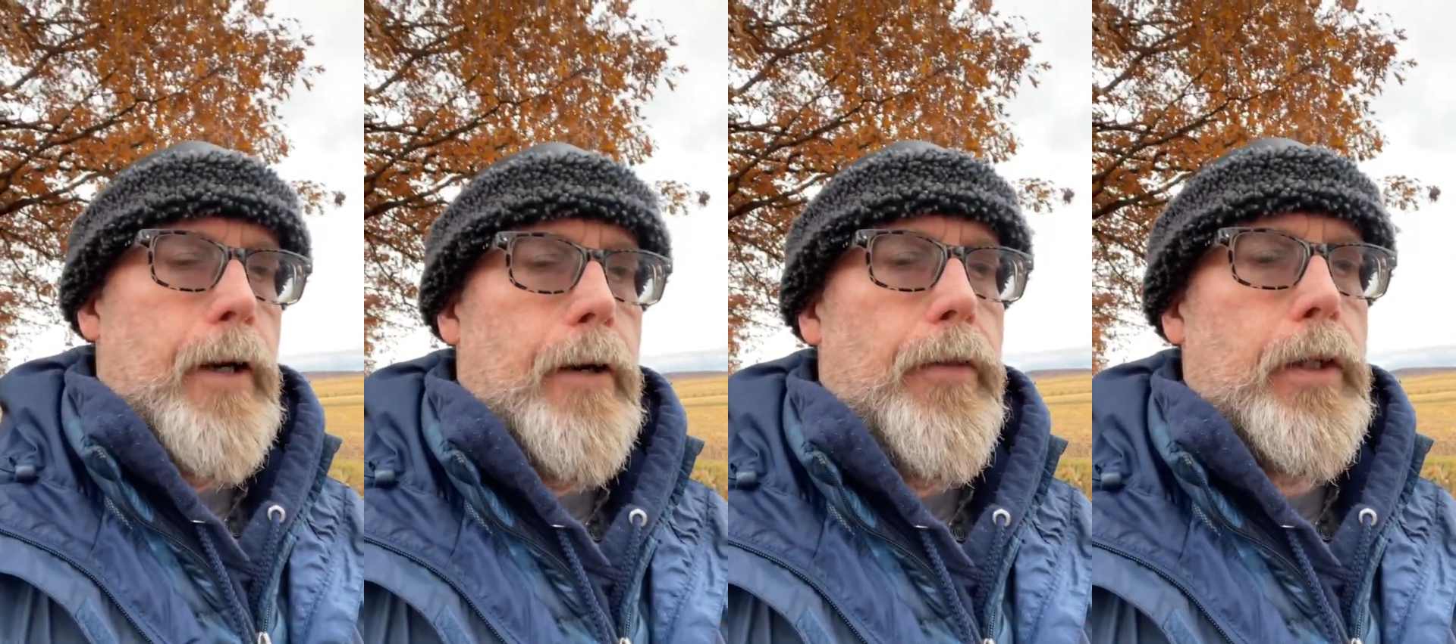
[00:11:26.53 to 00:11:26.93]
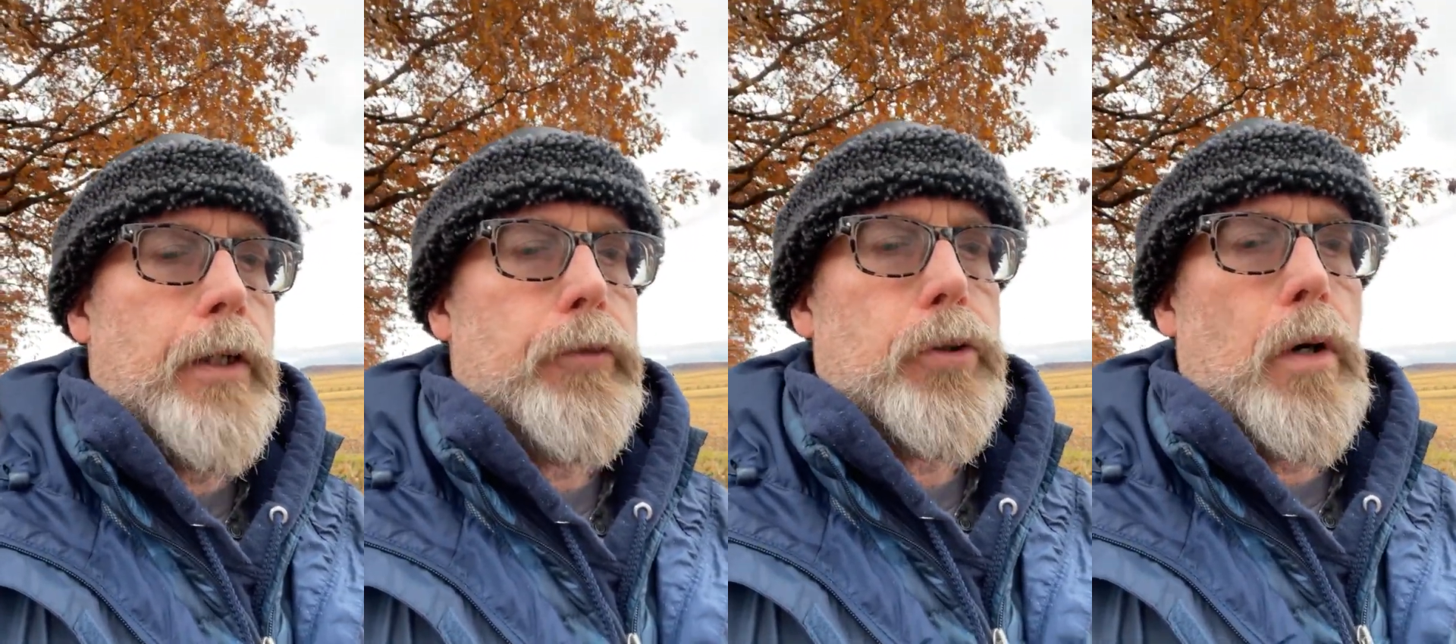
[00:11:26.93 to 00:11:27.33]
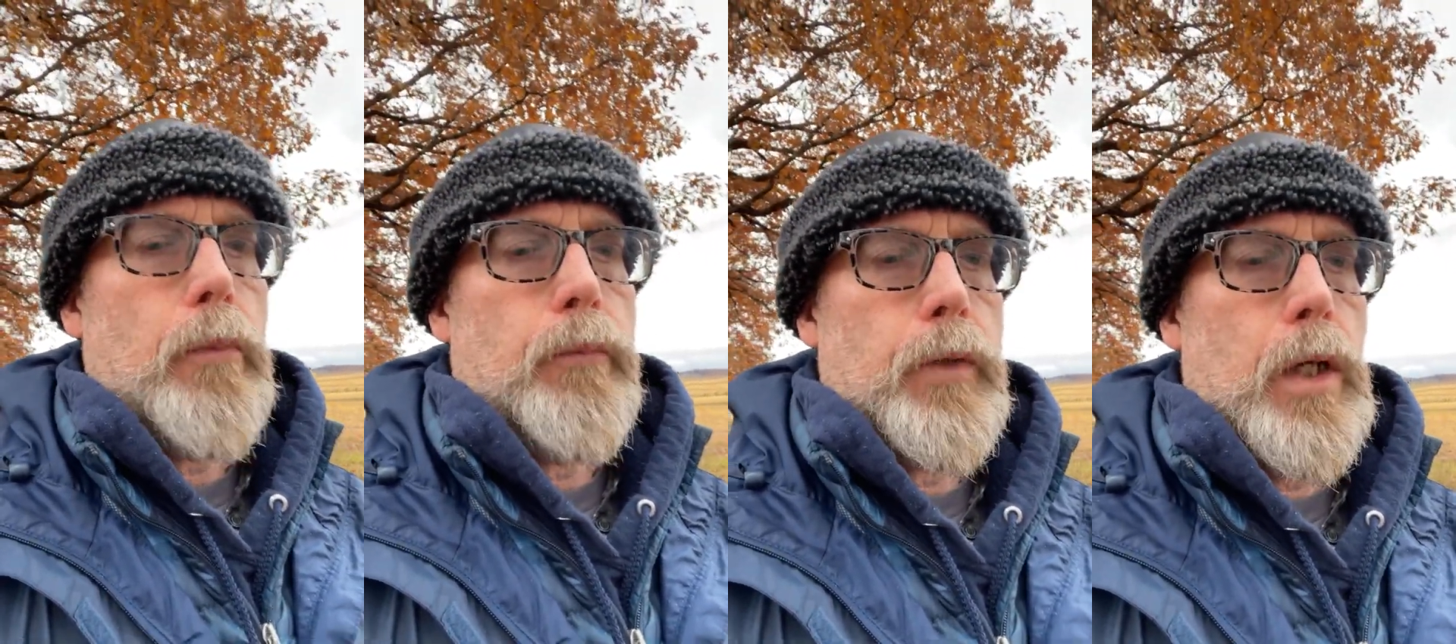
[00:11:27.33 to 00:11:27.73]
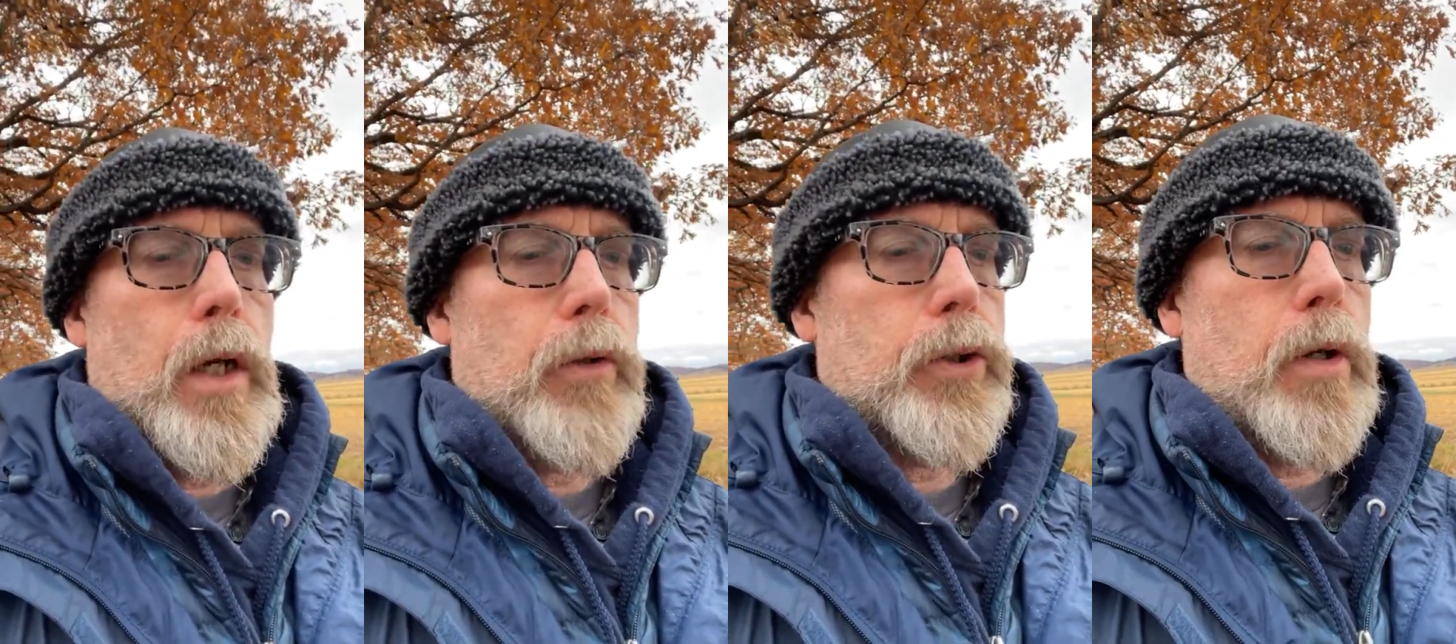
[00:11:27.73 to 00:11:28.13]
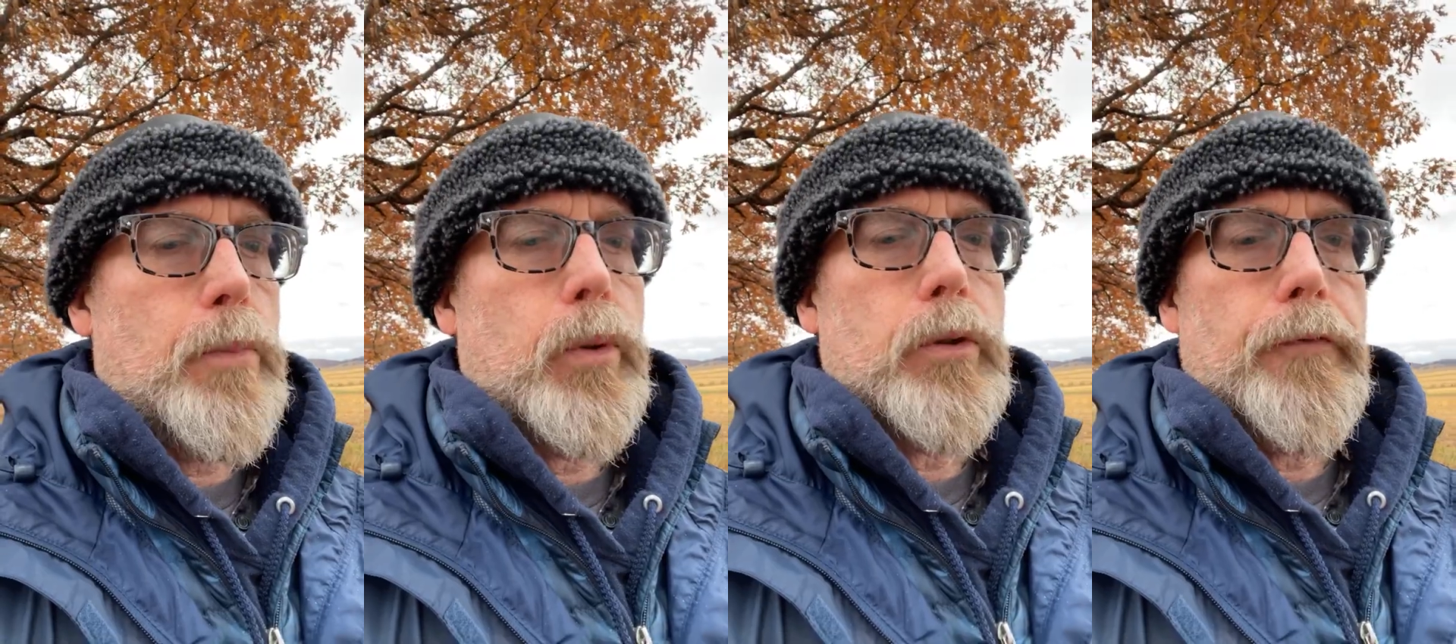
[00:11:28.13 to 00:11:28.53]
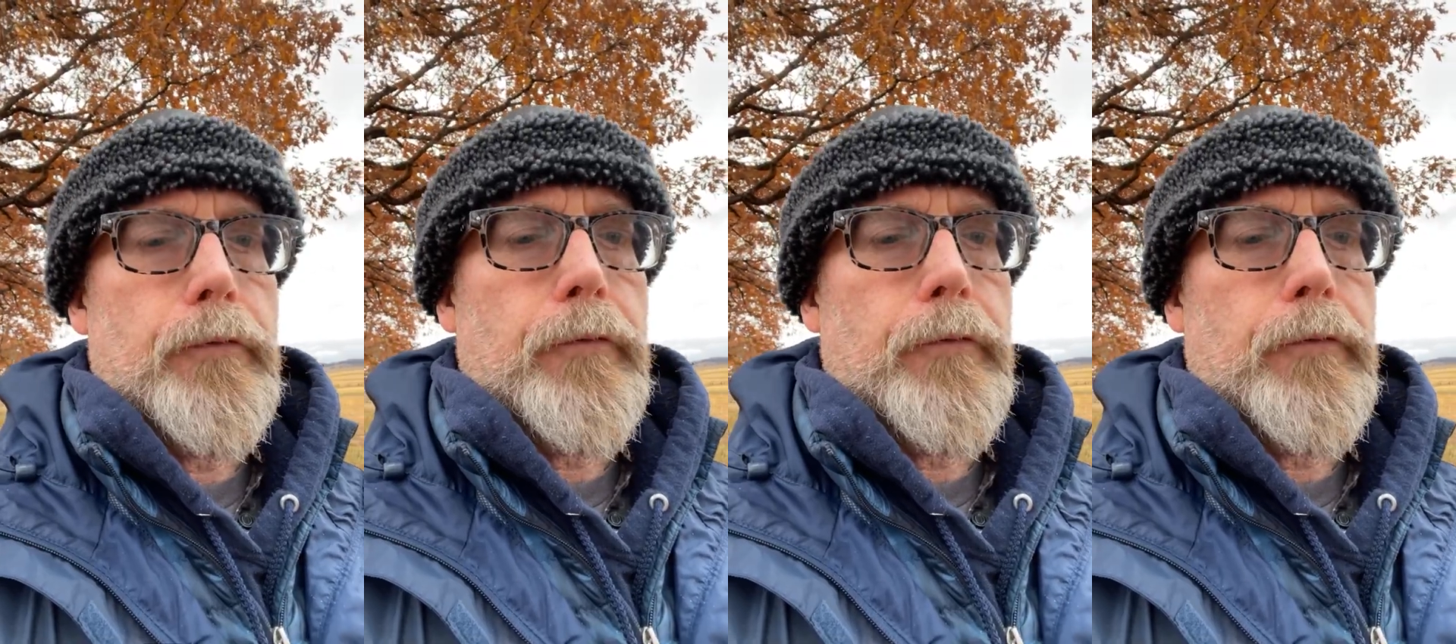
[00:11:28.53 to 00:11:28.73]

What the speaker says: Then you have Trump. You know, Trump was a